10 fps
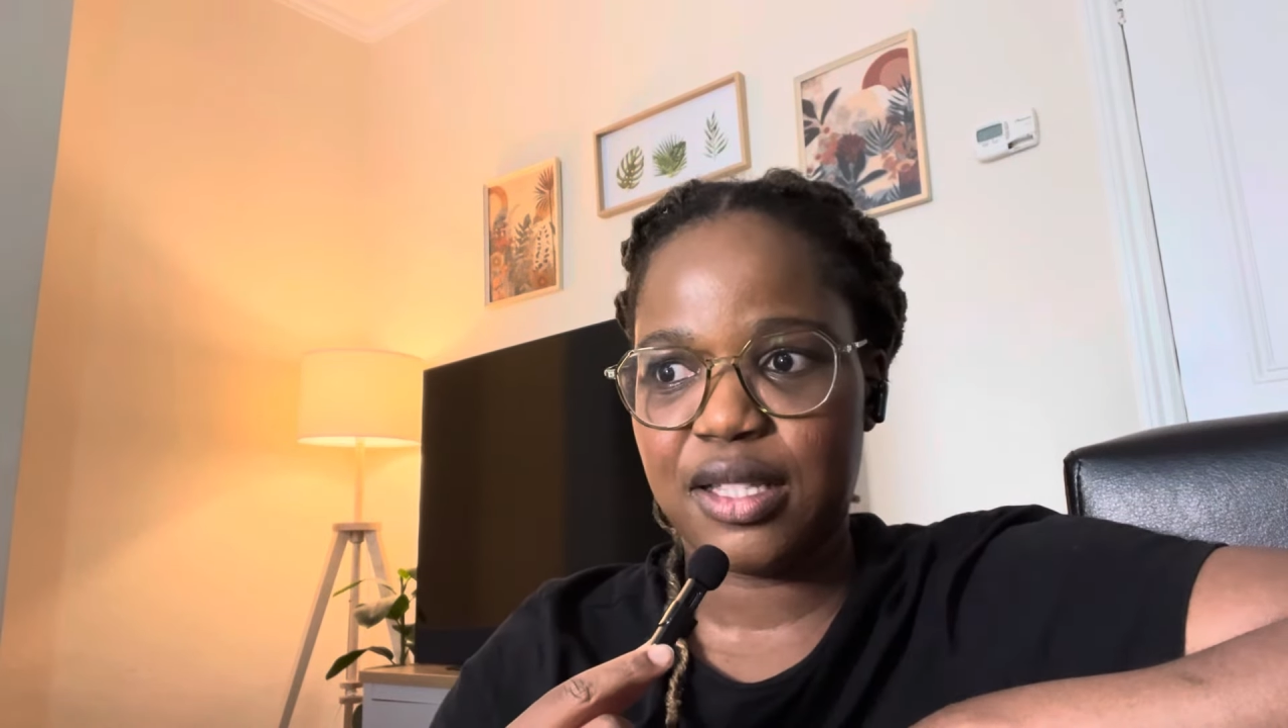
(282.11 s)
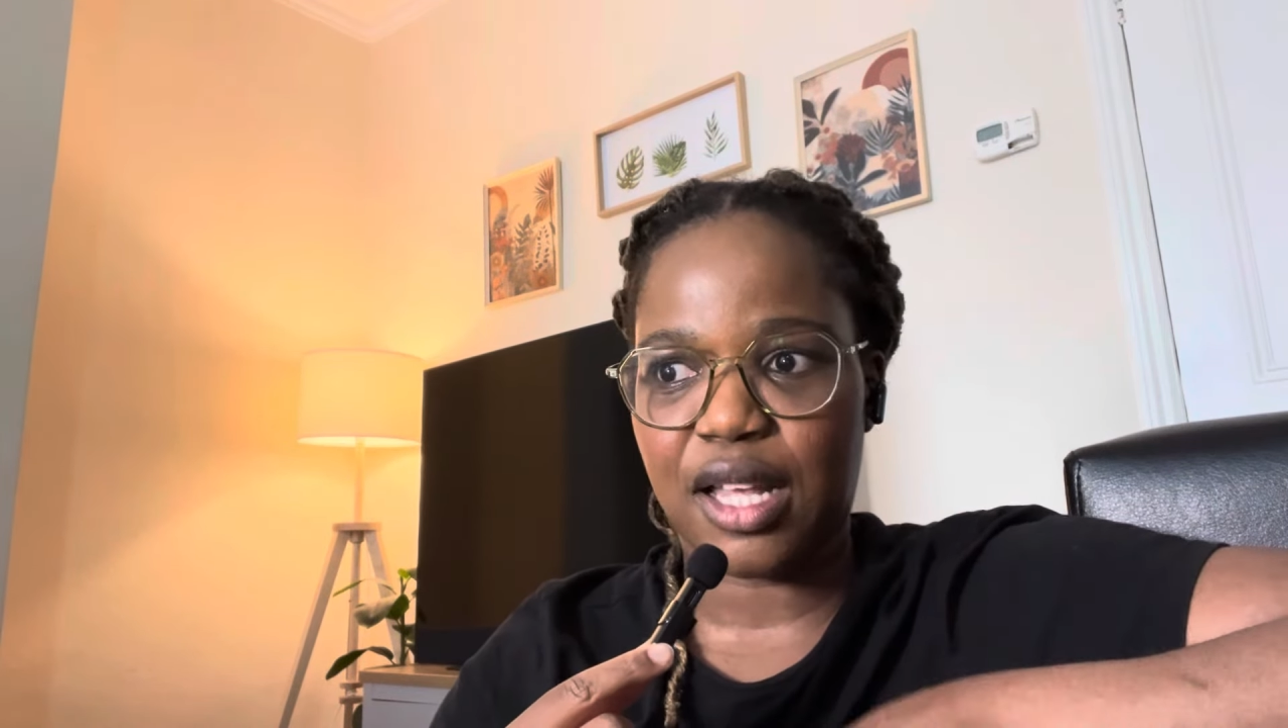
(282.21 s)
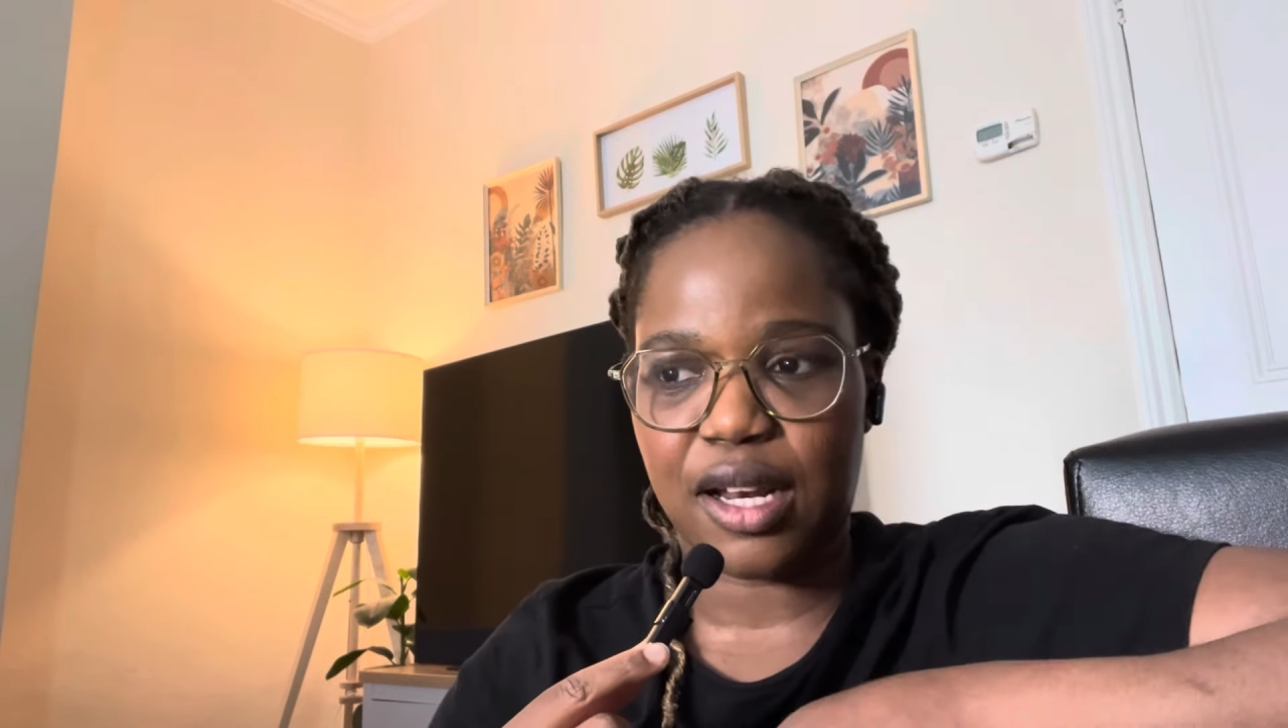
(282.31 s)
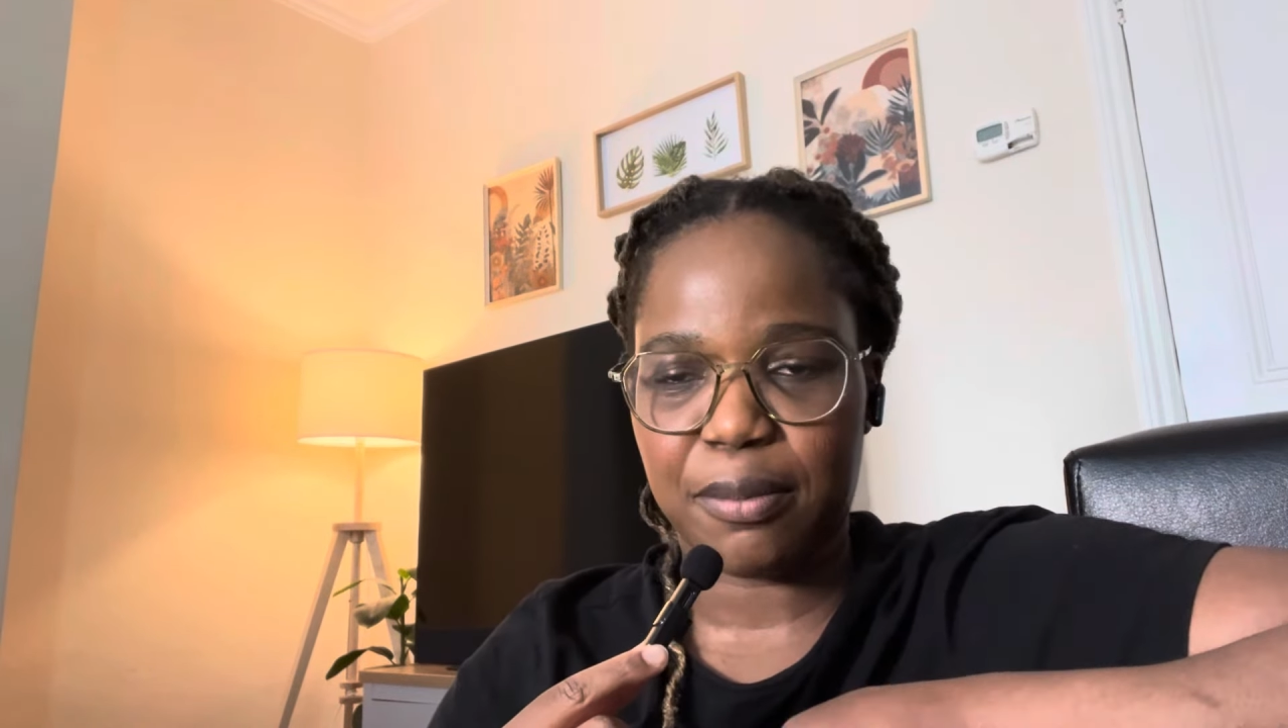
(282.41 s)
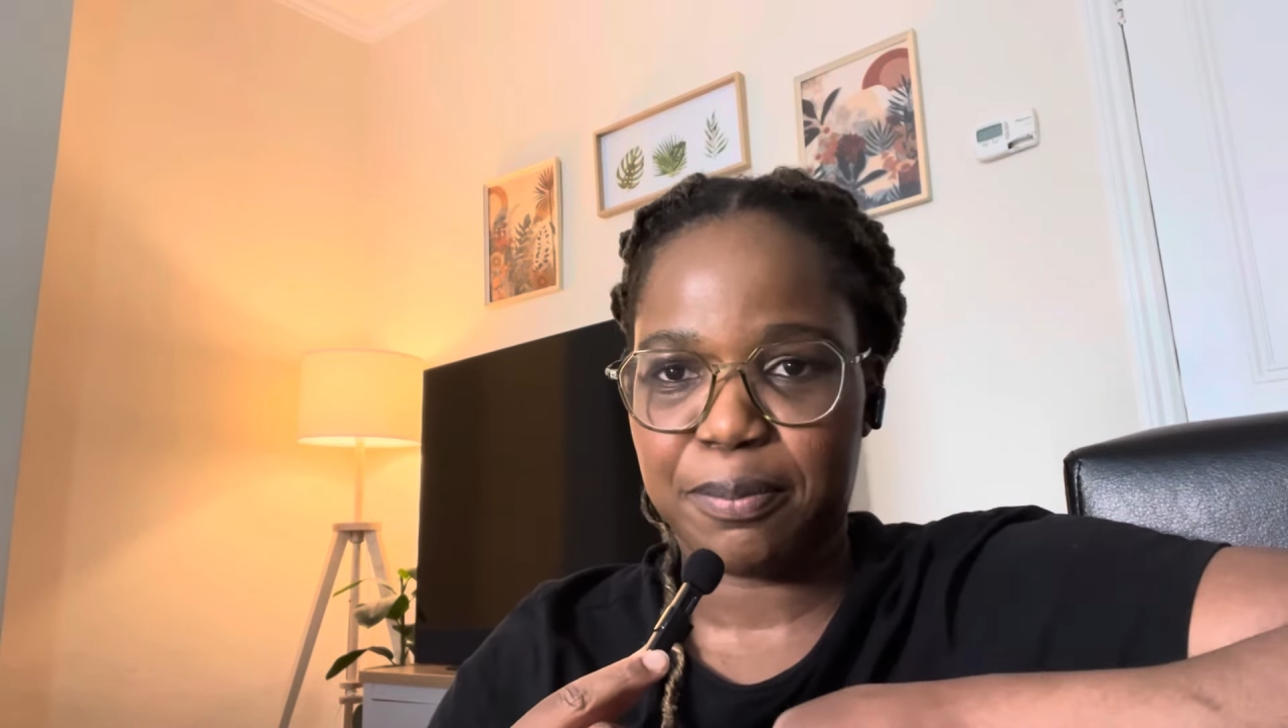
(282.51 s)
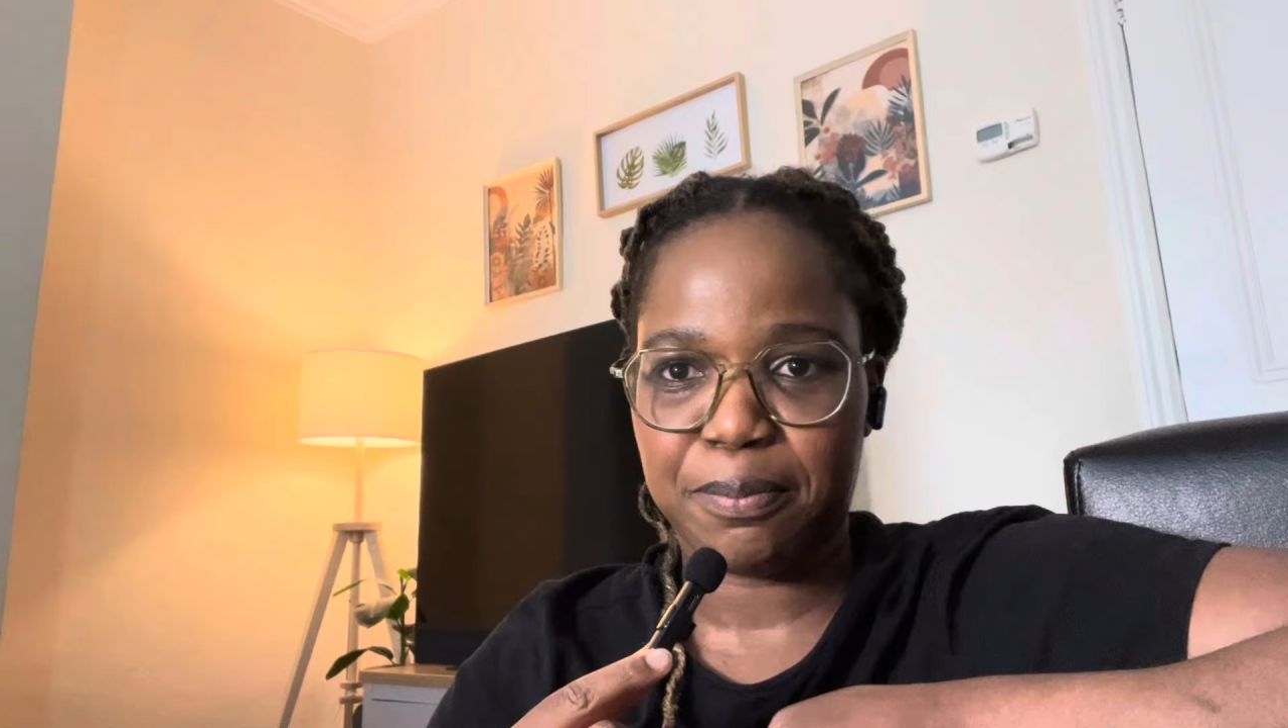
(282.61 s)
That